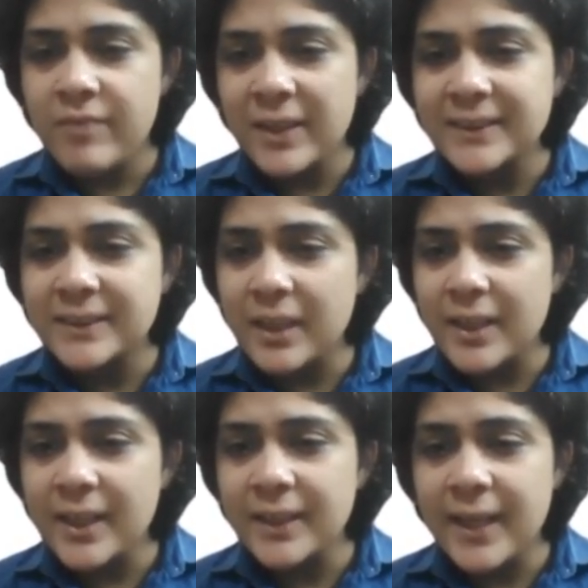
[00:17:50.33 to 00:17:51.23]
When
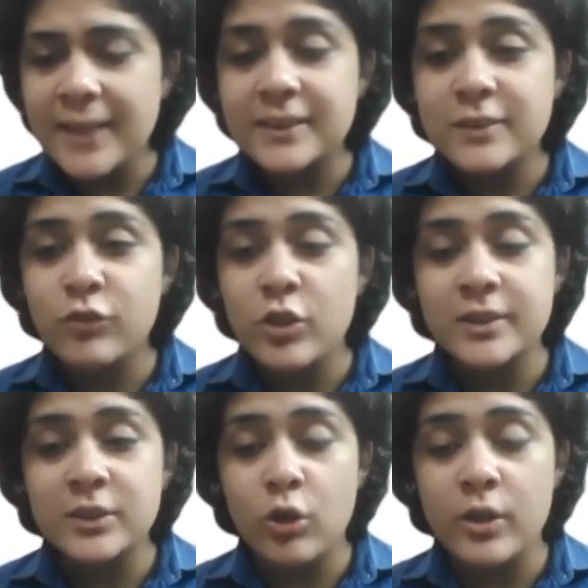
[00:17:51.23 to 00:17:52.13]
studying texts for
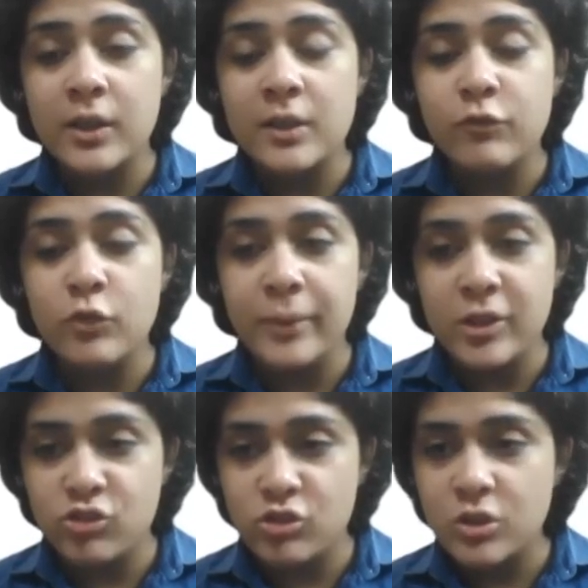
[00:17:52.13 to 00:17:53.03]
historical
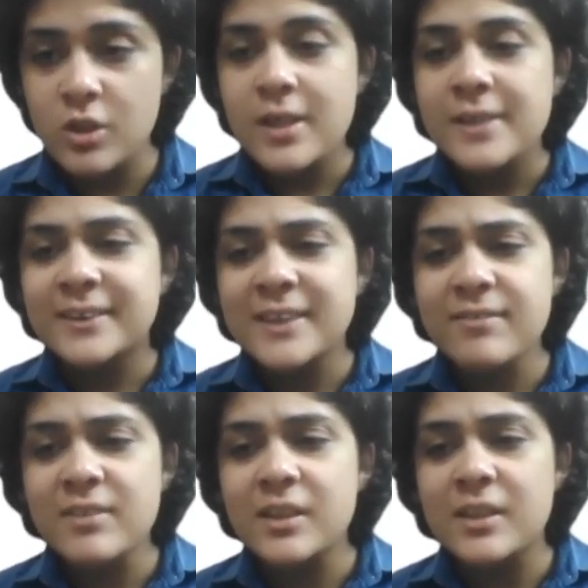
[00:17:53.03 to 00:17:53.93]
information,
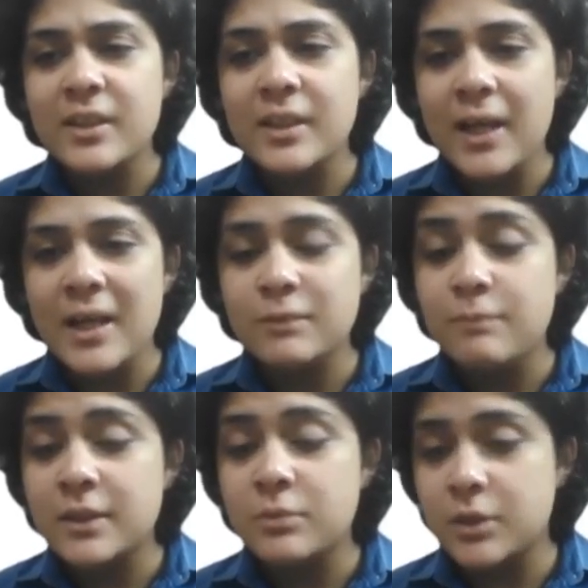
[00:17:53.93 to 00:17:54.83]
several critical
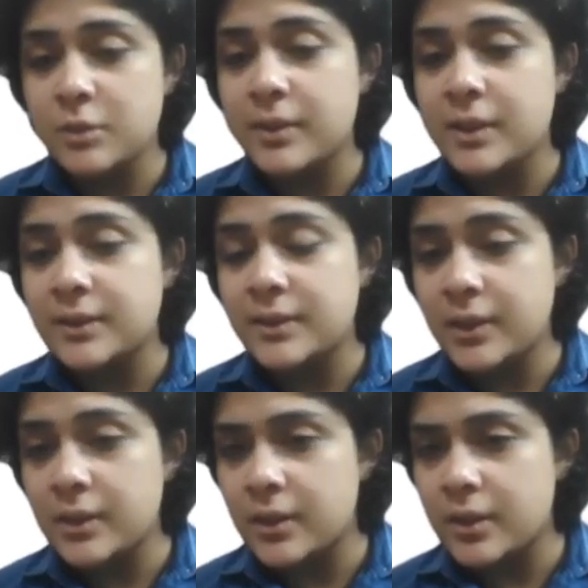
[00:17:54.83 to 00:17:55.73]
aspects must be
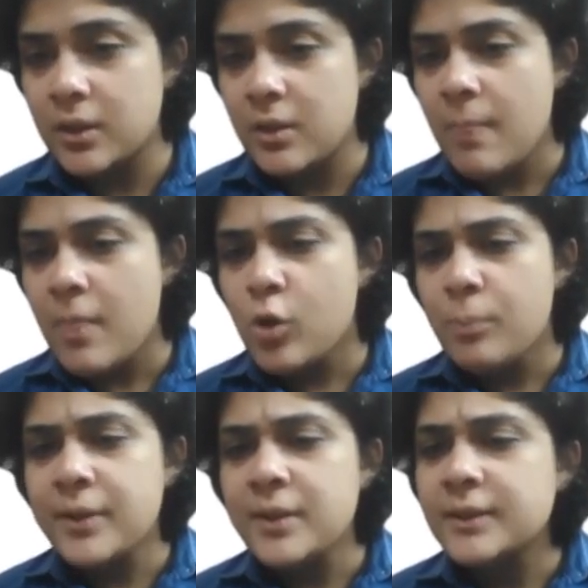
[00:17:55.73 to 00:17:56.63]
considered.
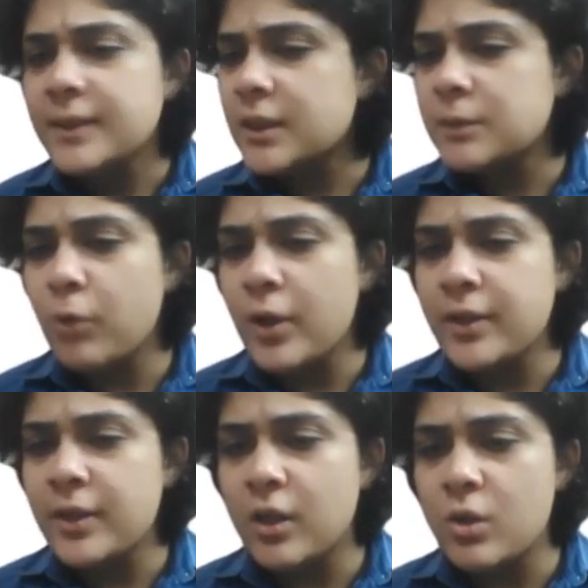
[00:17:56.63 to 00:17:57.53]
Upinder Singh has
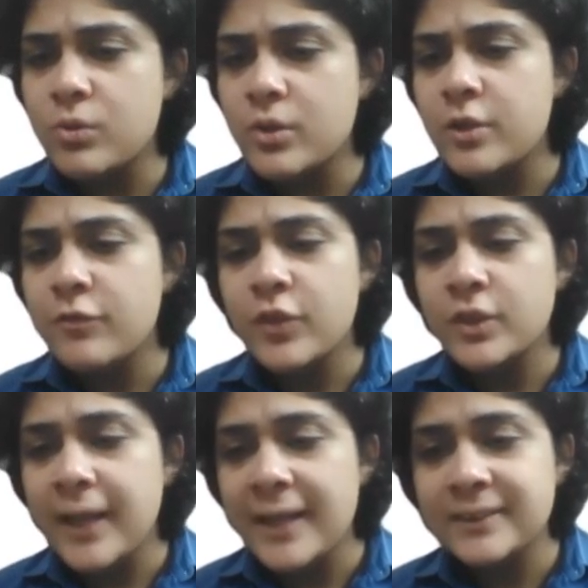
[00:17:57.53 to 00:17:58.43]
pointed out if
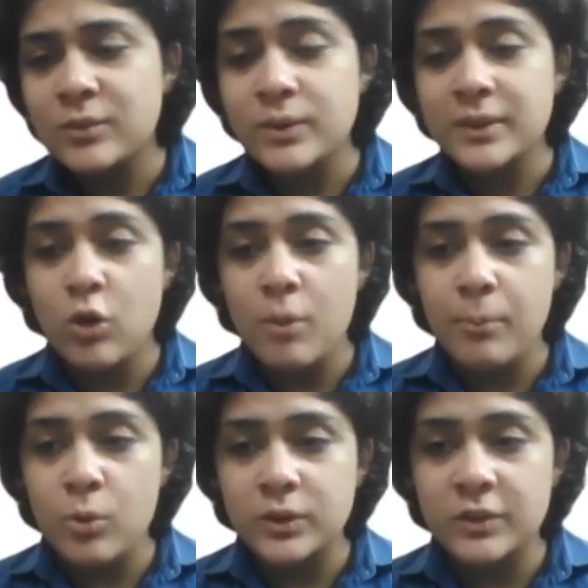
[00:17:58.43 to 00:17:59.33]
a text was
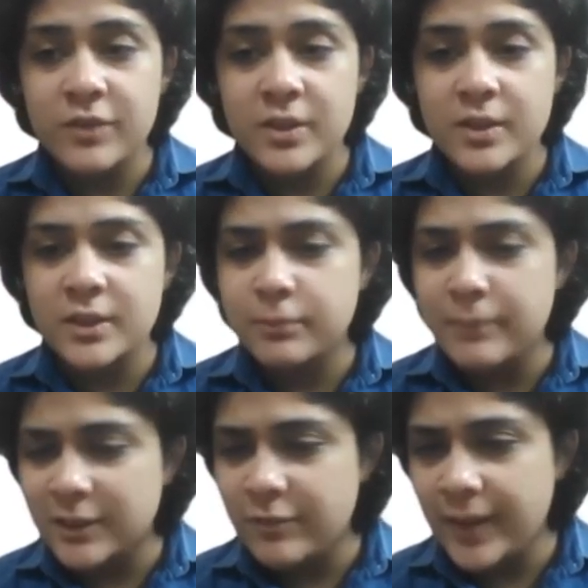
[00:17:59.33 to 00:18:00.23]
composed within a
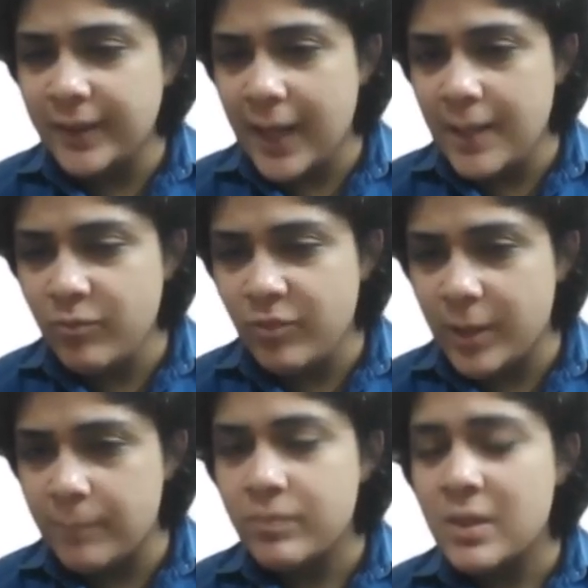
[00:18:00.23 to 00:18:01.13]
specific time
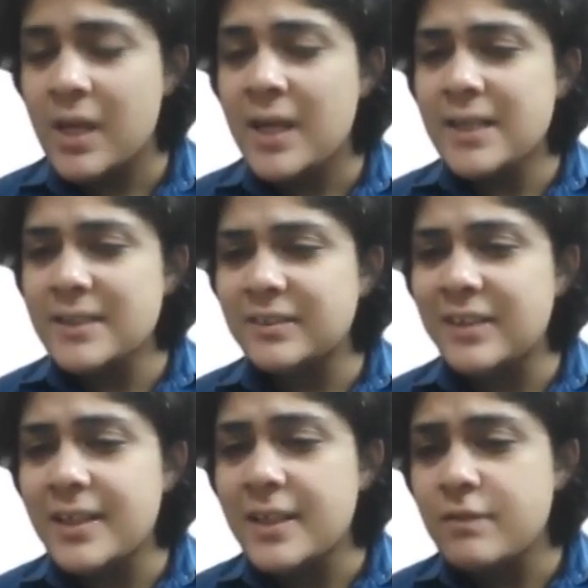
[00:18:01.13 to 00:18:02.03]
frame, it is
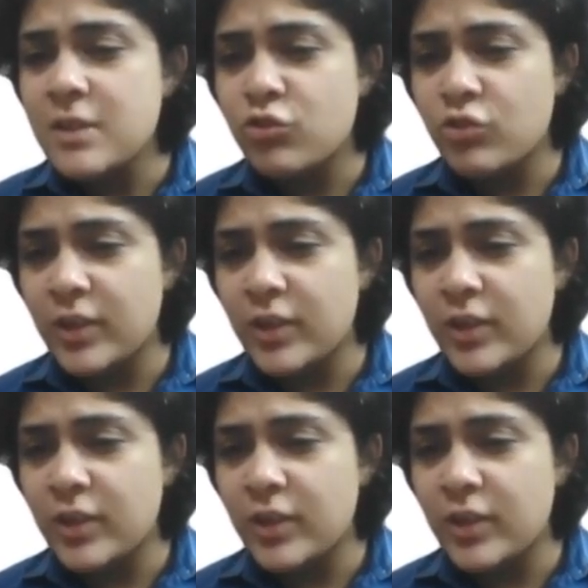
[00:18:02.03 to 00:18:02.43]
relatively